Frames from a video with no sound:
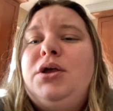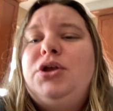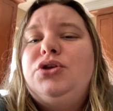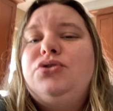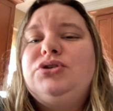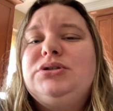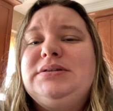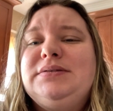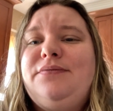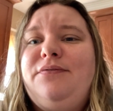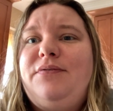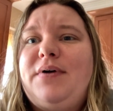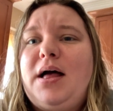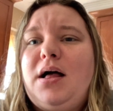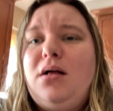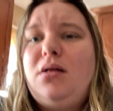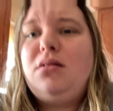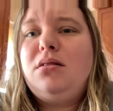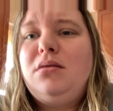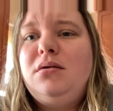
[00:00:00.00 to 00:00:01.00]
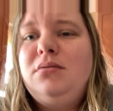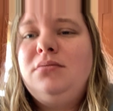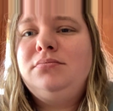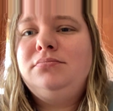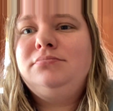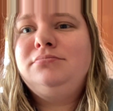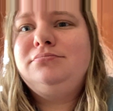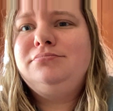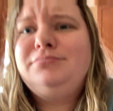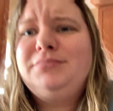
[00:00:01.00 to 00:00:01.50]
You just fell.
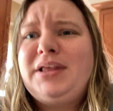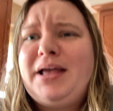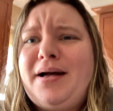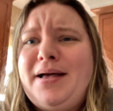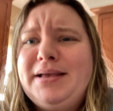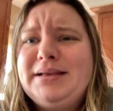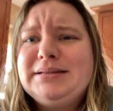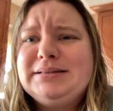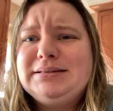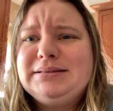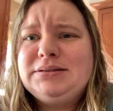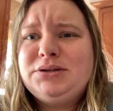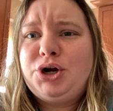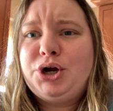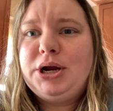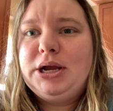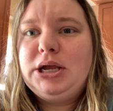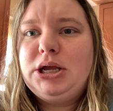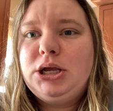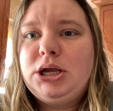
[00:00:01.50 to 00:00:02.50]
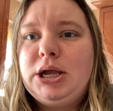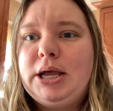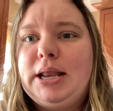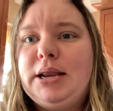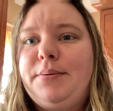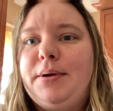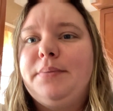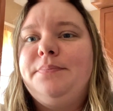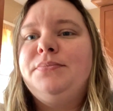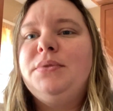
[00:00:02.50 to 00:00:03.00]
Guys, sorry.
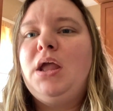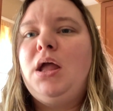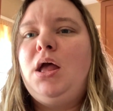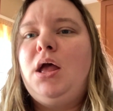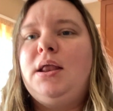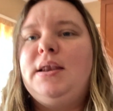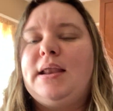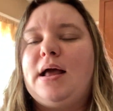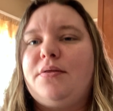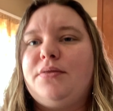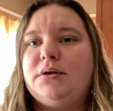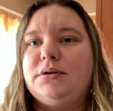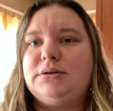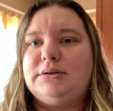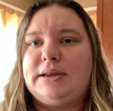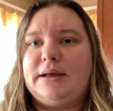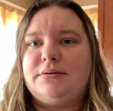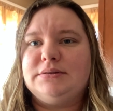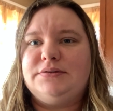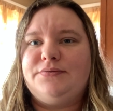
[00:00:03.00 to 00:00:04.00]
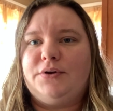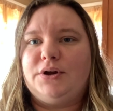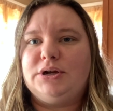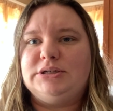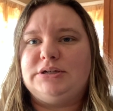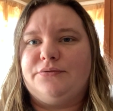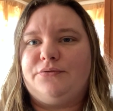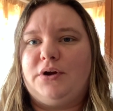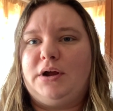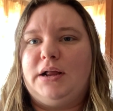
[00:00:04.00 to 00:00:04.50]
Anyway, now that now it's very
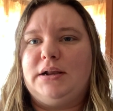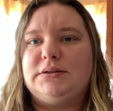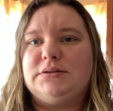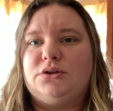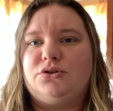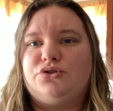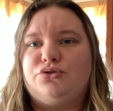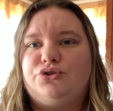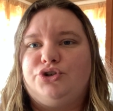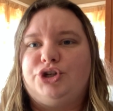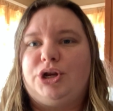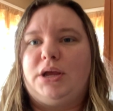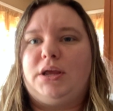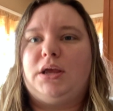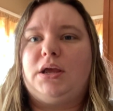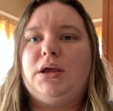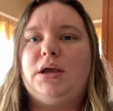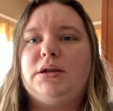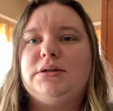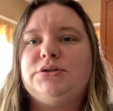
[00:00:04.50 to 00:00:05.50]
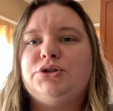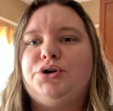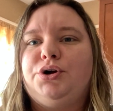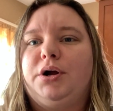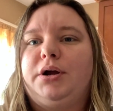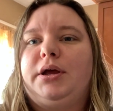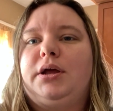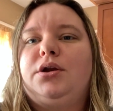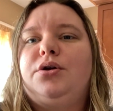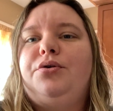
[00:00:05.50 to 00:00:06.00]
different and it's also shaking and it's
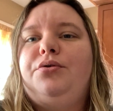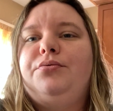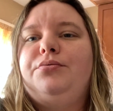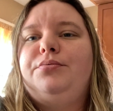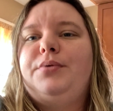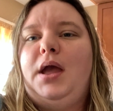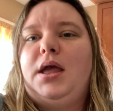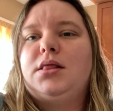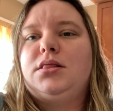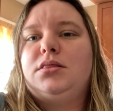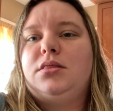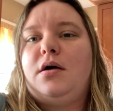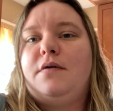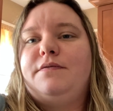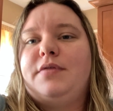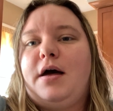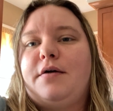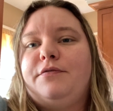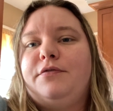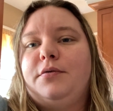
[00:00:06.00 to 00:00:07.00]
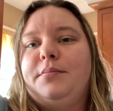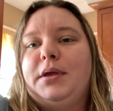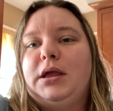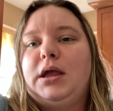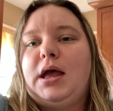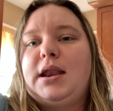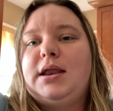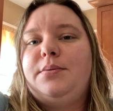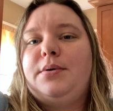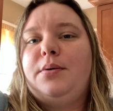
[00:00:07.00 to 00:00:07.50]
crooked. Great, love that for me.
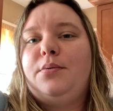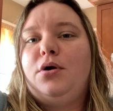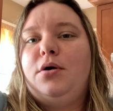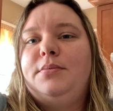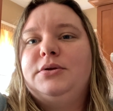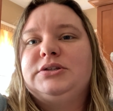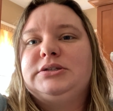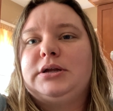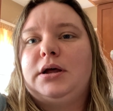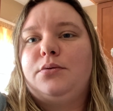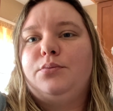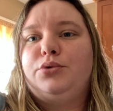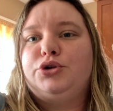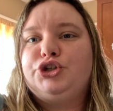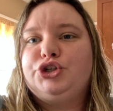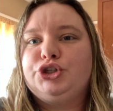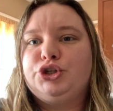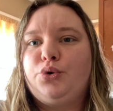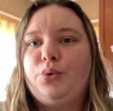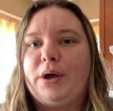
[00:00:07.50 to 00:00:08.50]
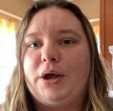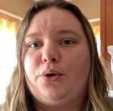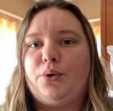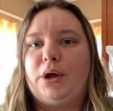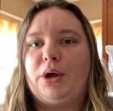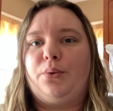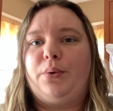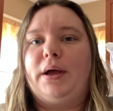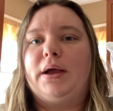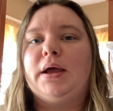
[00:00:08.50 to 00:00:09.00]
Anyway, we're almost done. We'll just quick,
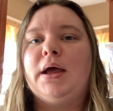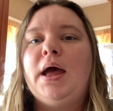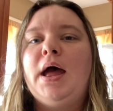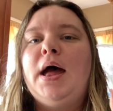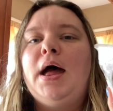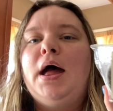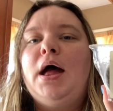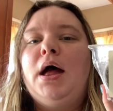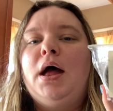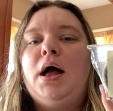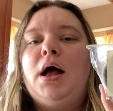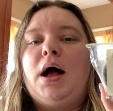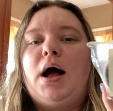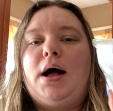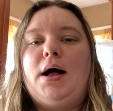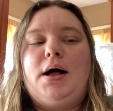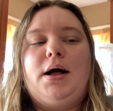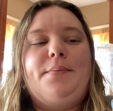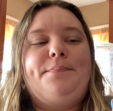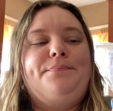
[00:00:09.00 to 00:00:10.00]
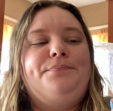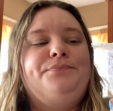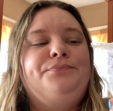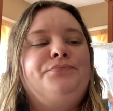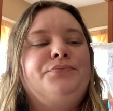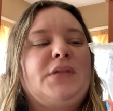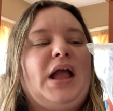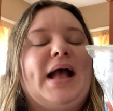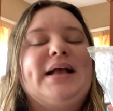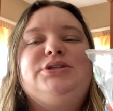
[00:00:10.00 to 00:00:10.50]
quick, quick. Um,
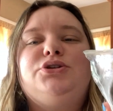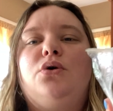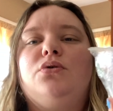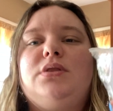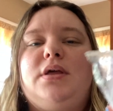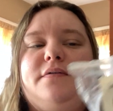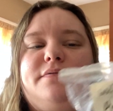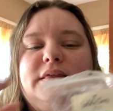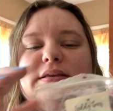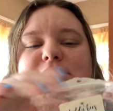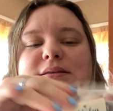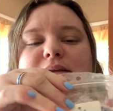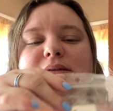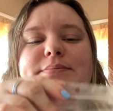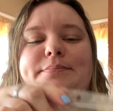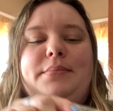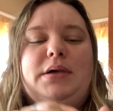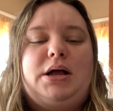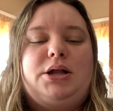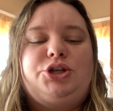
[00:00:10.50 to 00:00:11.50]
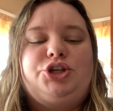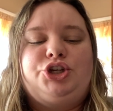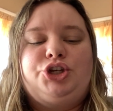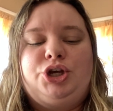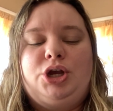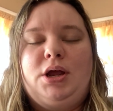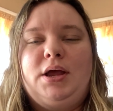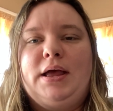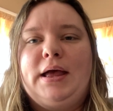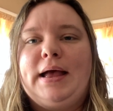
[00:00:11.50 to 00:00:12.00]
I don't love this as
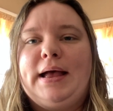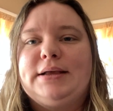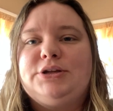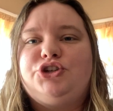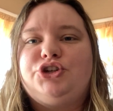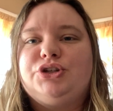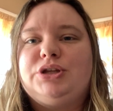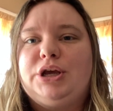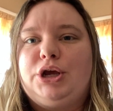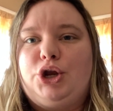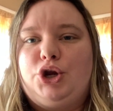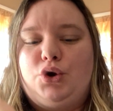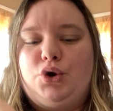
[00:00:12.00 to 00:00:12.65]
much as just like a